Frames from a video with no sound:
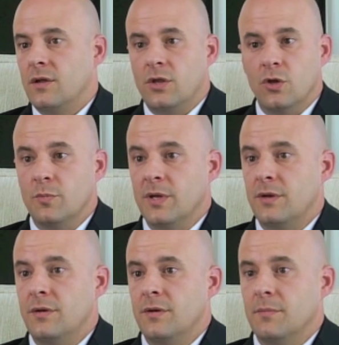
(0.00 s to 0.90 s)

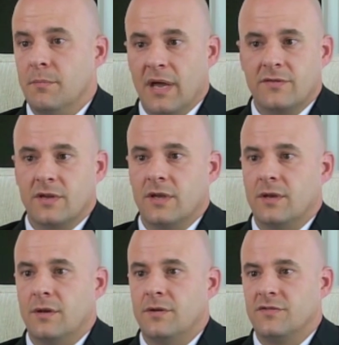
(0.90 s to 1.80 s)
Cuban,
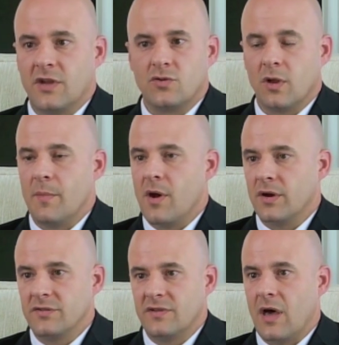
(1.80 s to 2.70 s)
Mexican, Central
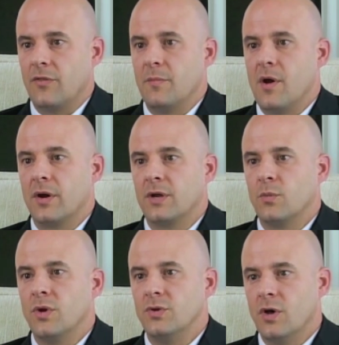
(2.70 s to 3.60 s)
American, South American,
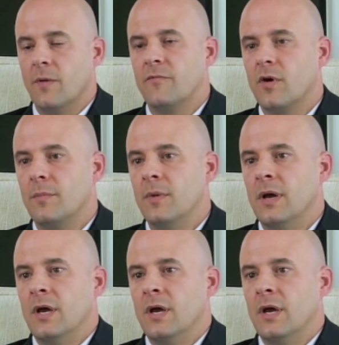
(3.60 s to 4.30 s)
when you come from